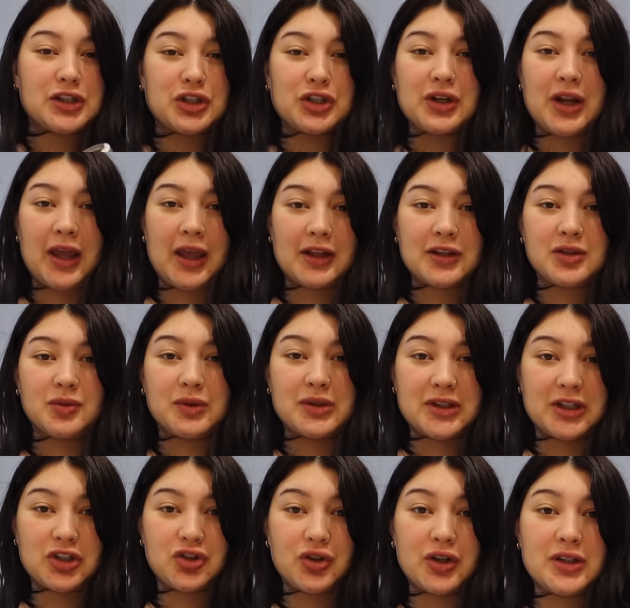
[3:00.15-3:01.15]
they're enhanced with
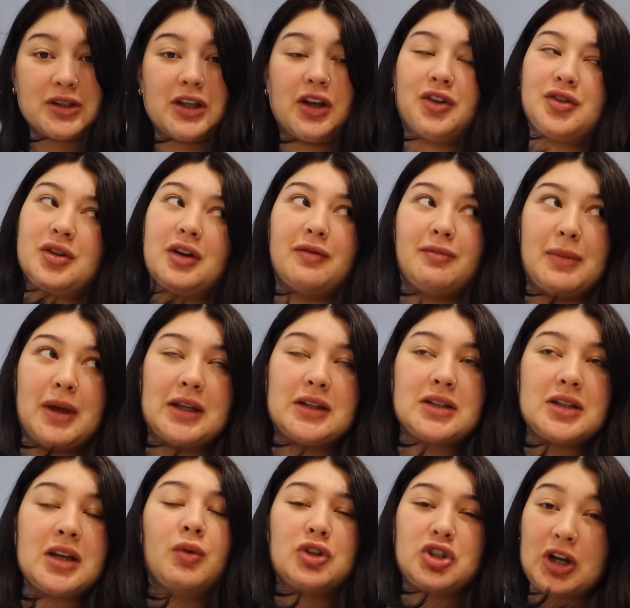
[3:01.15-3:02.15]
citrus, they also have
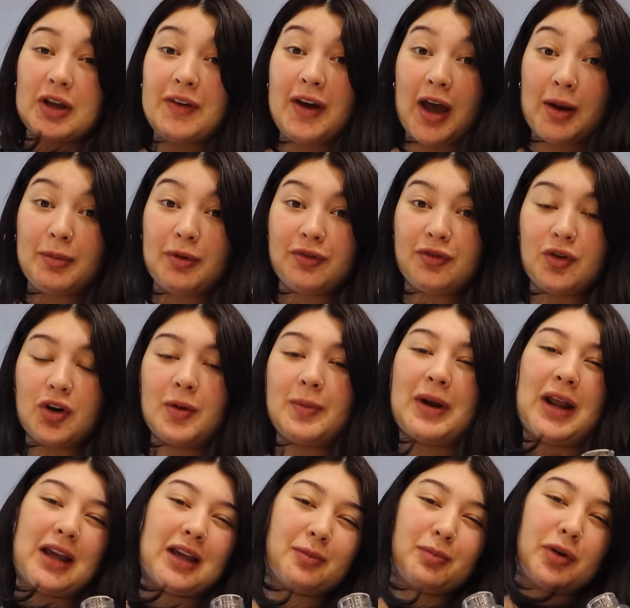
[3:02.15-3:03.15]
mint, which I've had before,
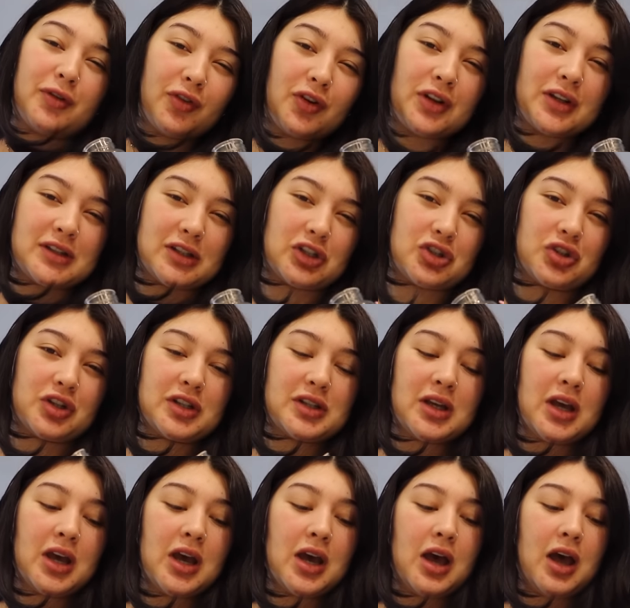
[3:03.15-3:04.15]
but I prefer the citrus.
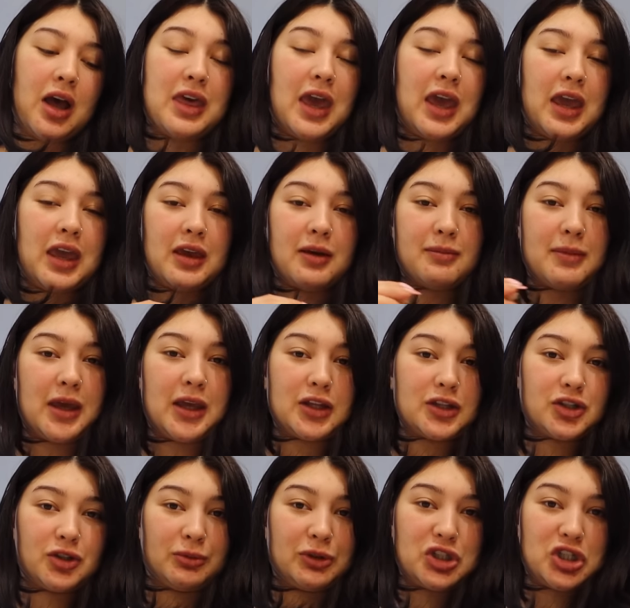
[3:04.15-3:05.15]
They make
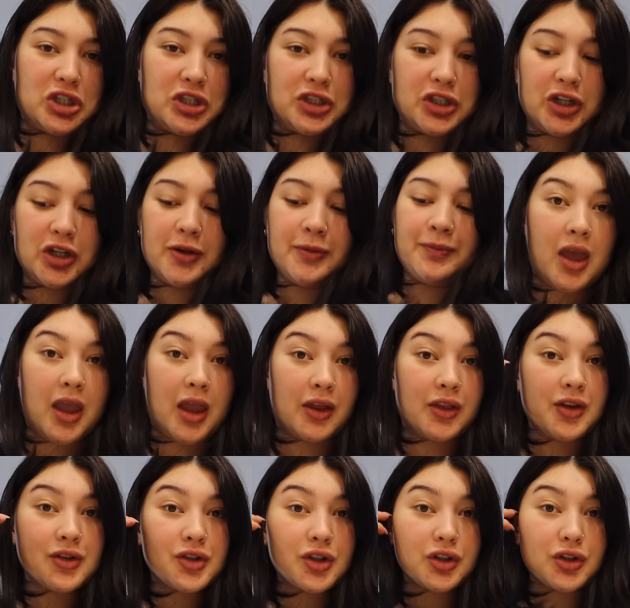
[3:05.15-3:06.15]
it so much easier. And
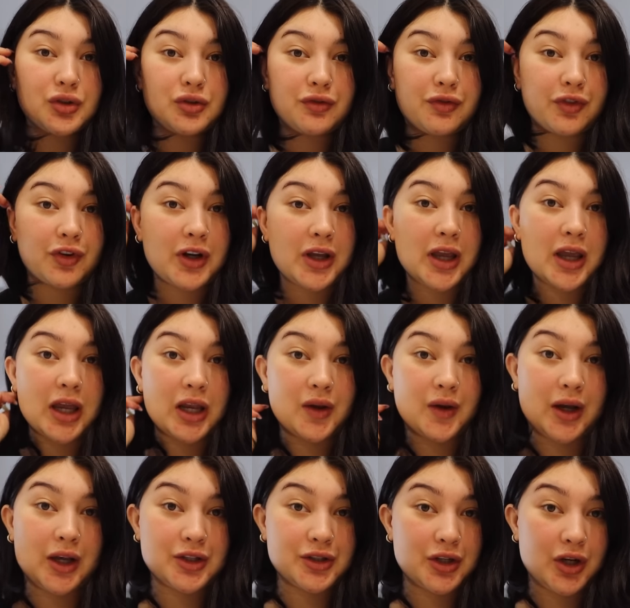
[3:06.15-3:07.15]
these are gluten-free, and you
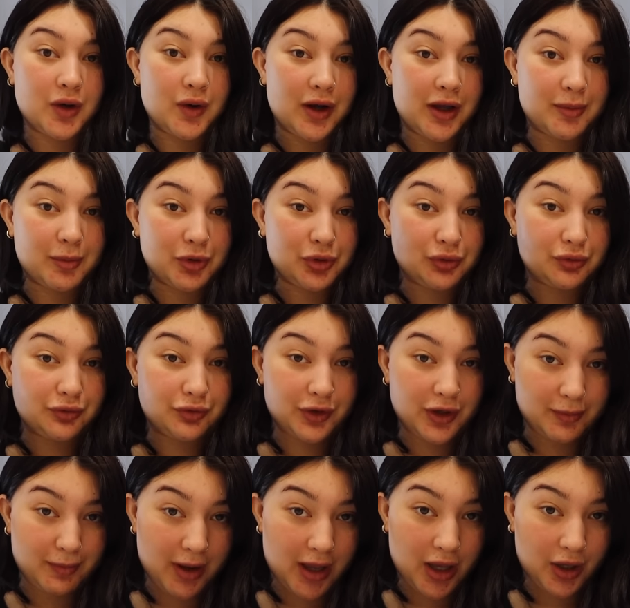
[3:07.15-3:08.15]
guys know I am gluten-free
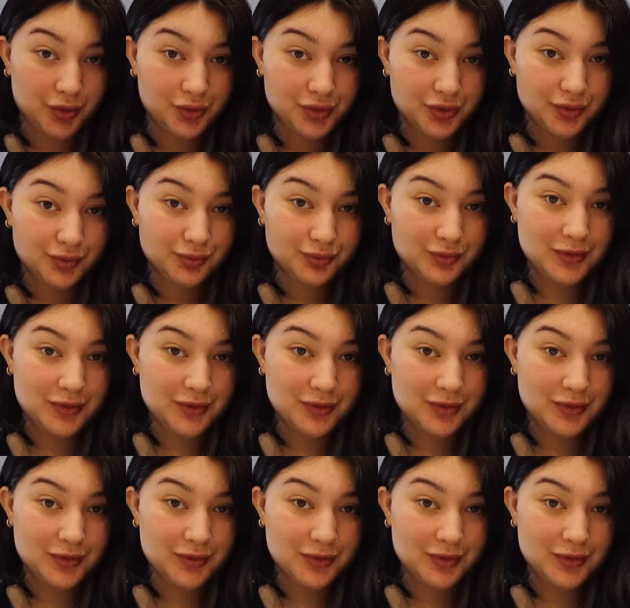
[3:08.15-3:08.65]
in my house.